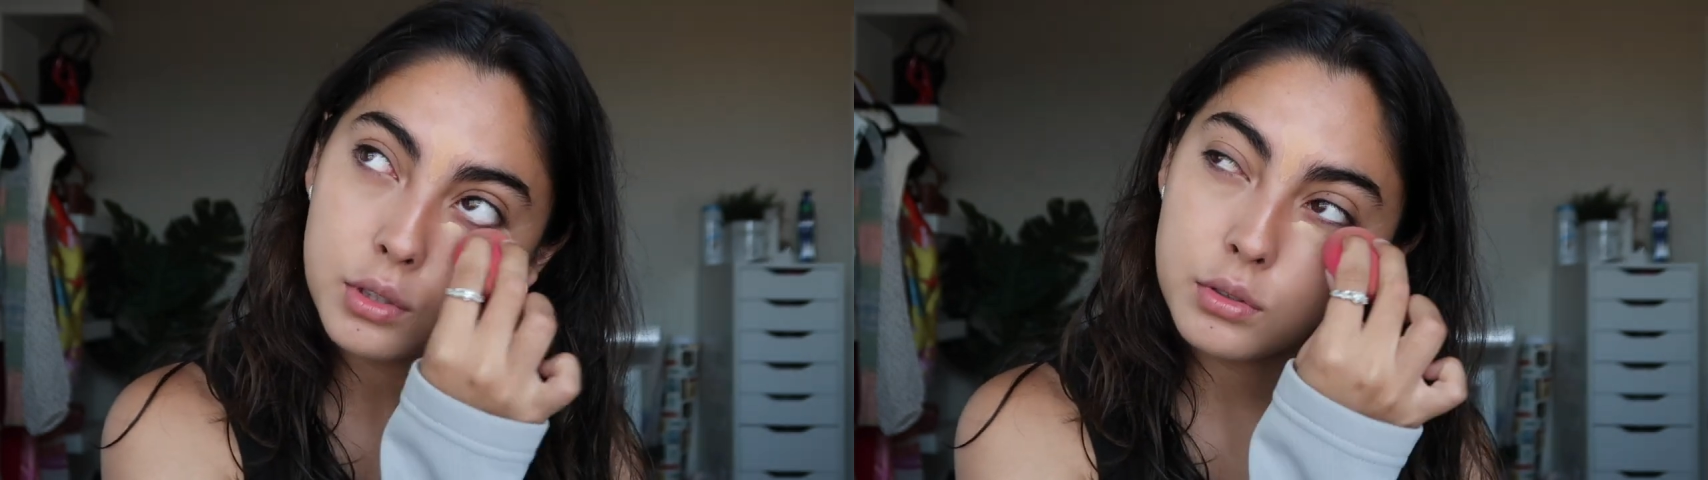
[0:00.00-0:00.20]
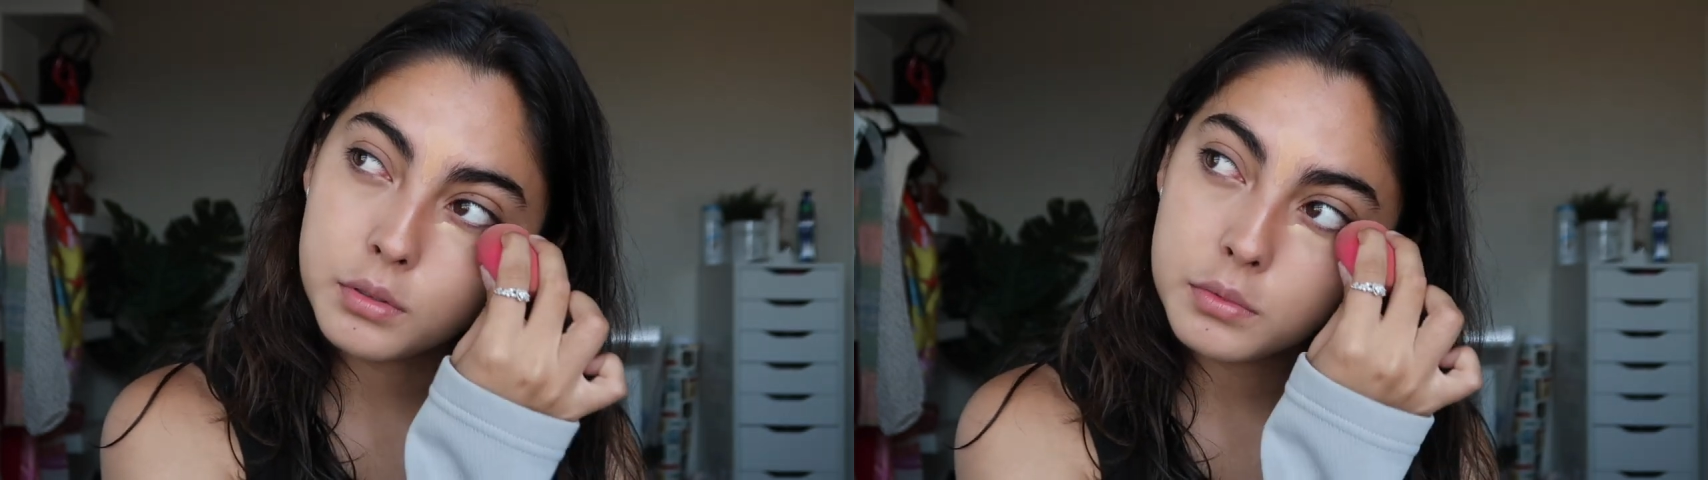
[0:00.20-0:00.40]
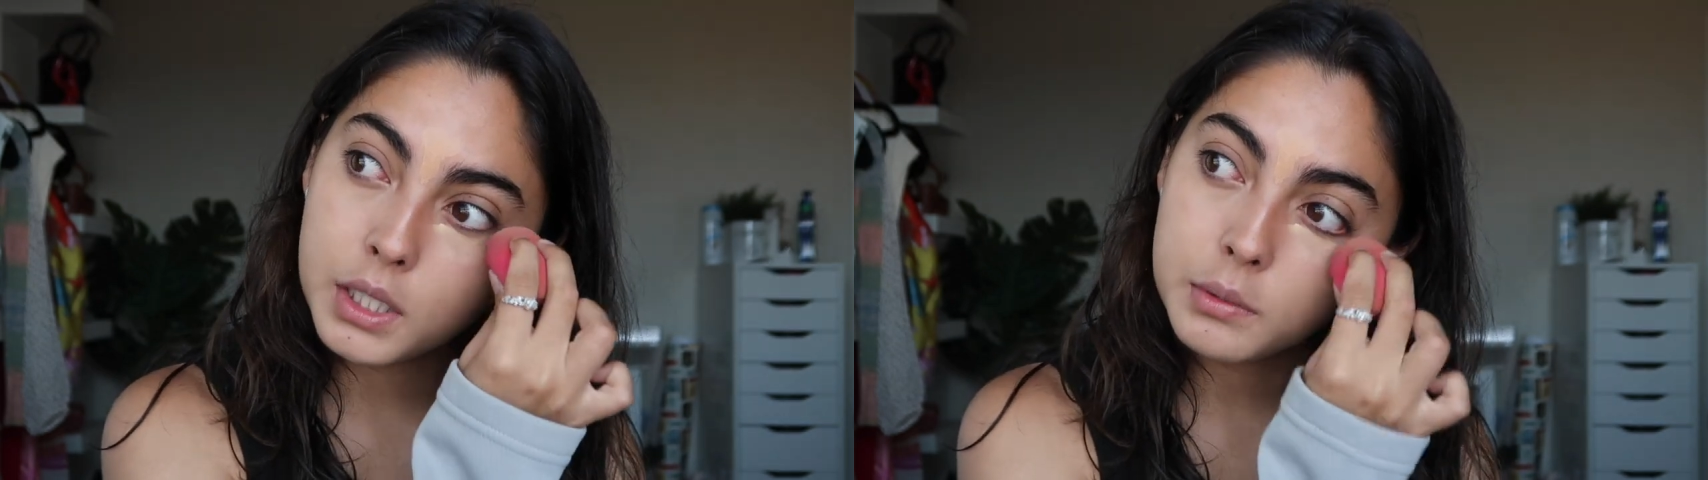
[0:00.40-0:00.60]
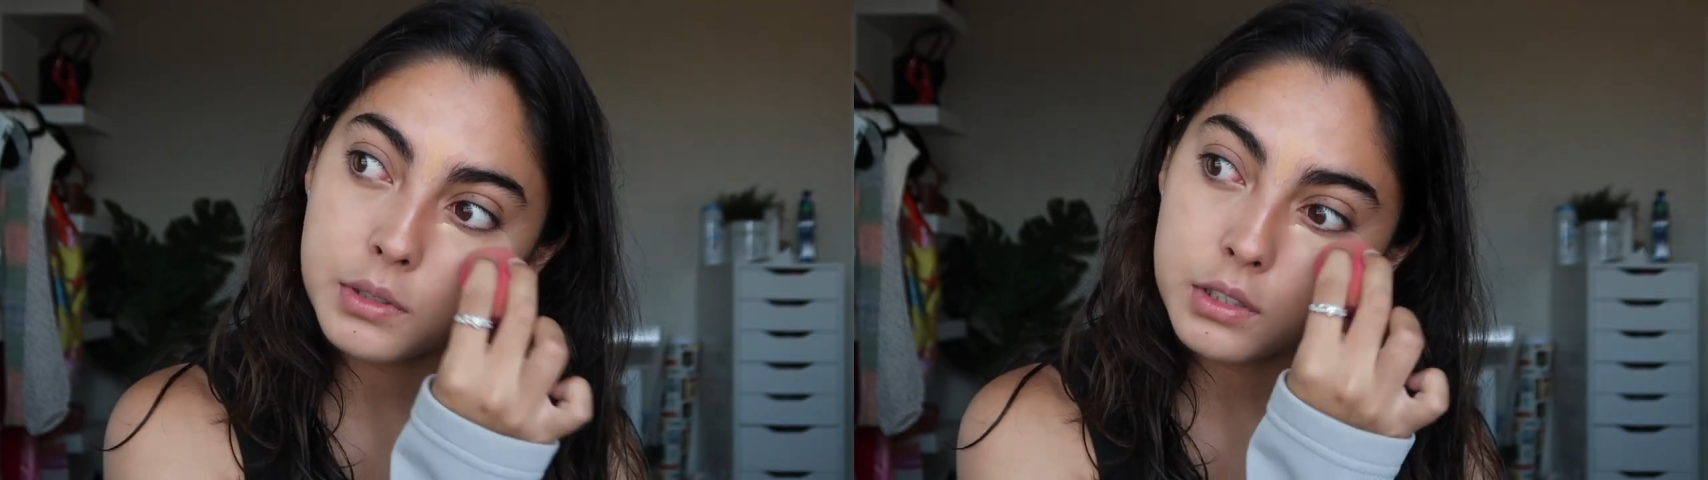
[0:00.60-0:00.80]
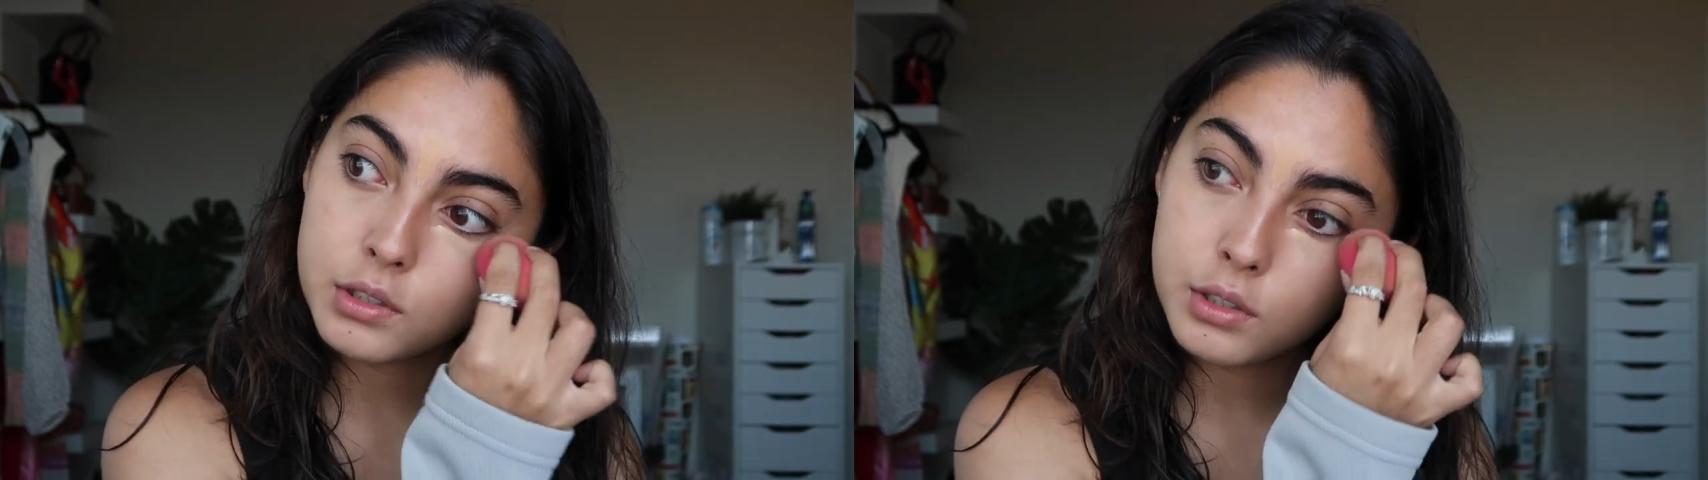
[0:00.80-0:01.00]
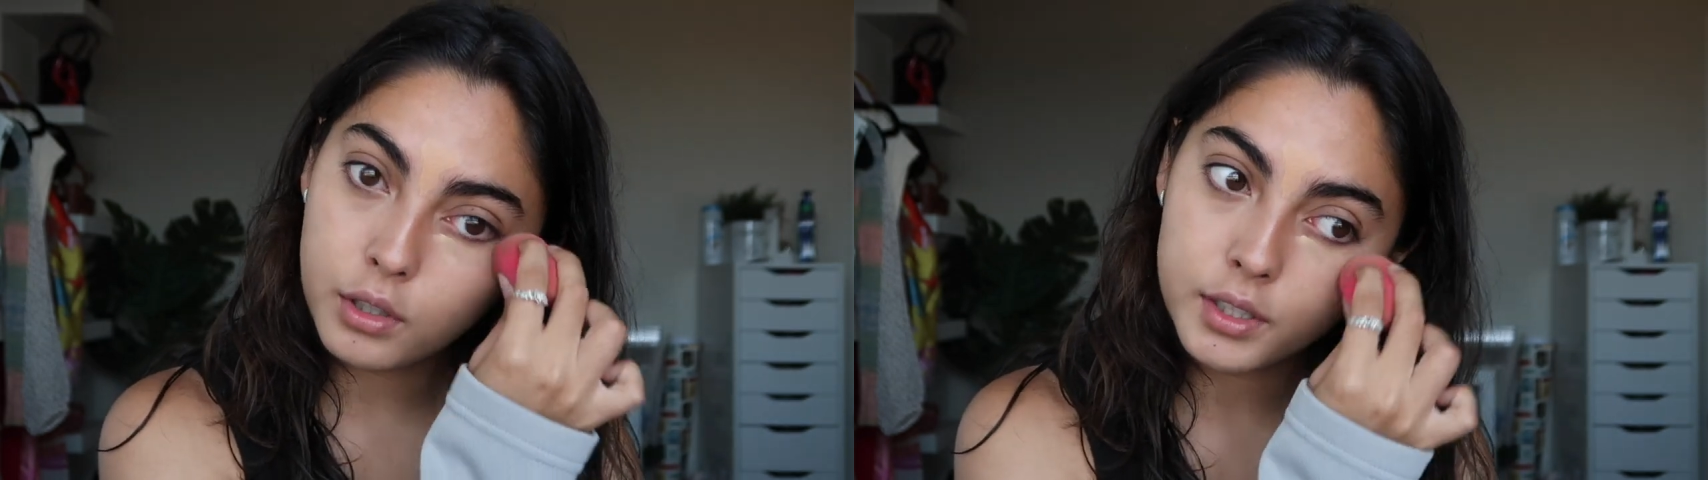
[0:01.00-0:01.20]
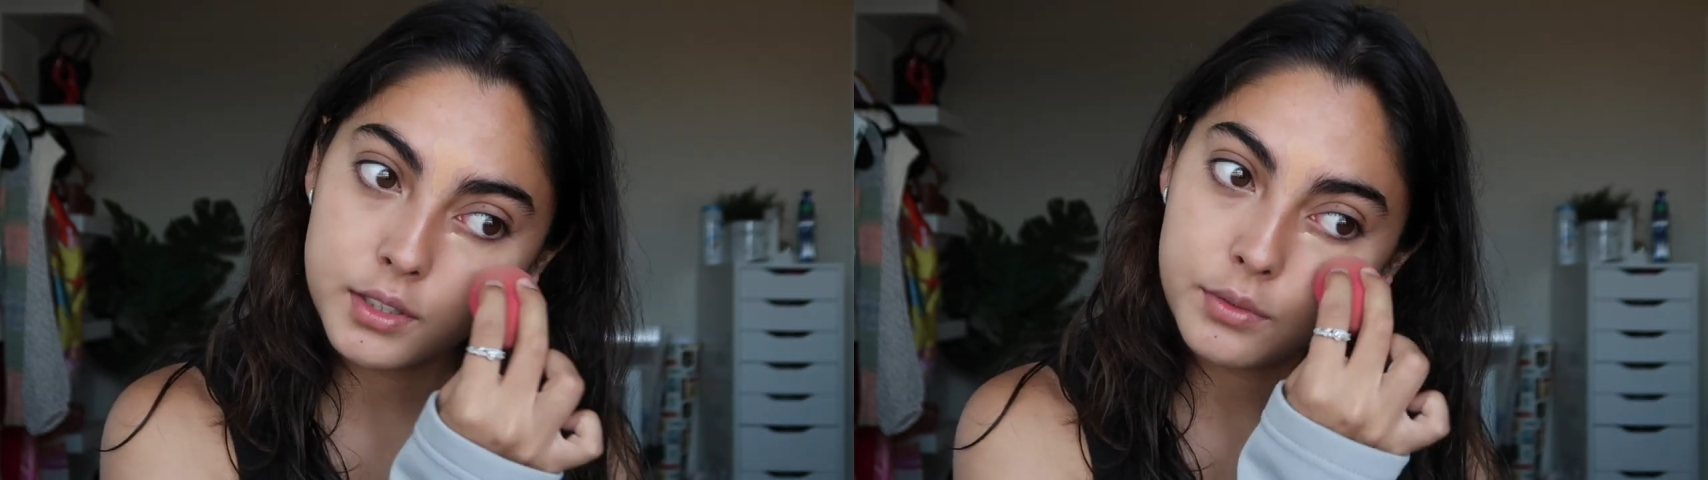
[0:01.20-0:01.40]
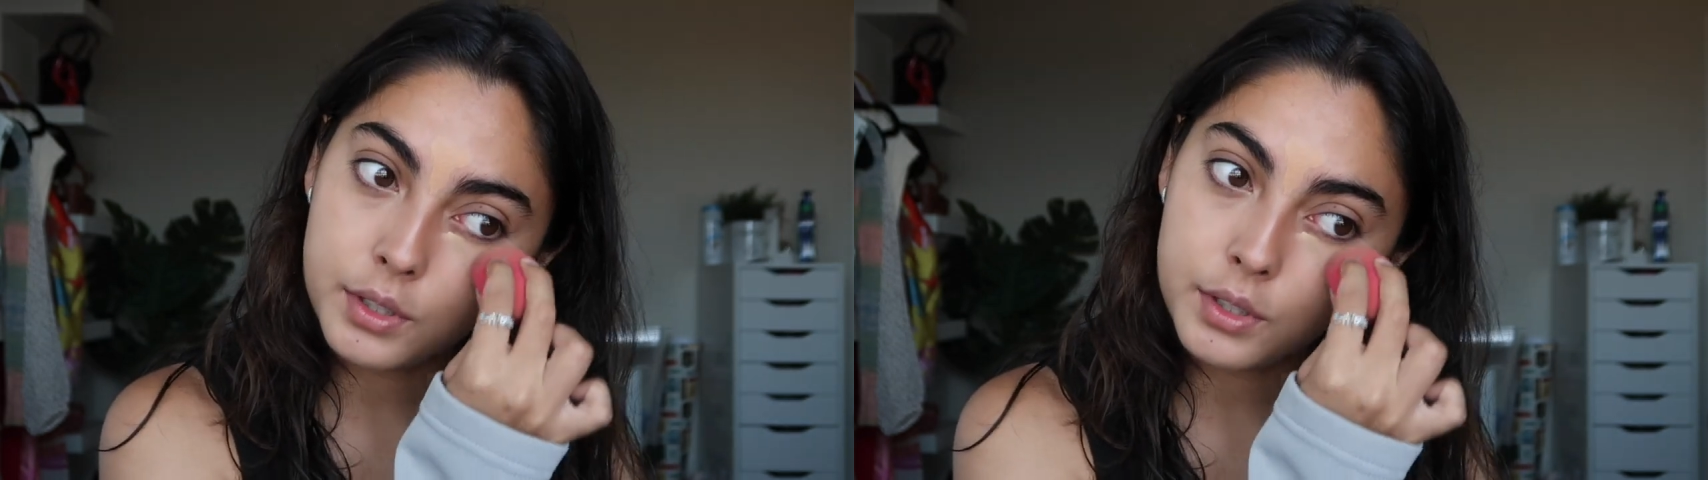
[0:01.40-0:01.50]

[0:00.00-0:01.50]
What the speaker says: to use sometimes is the Nars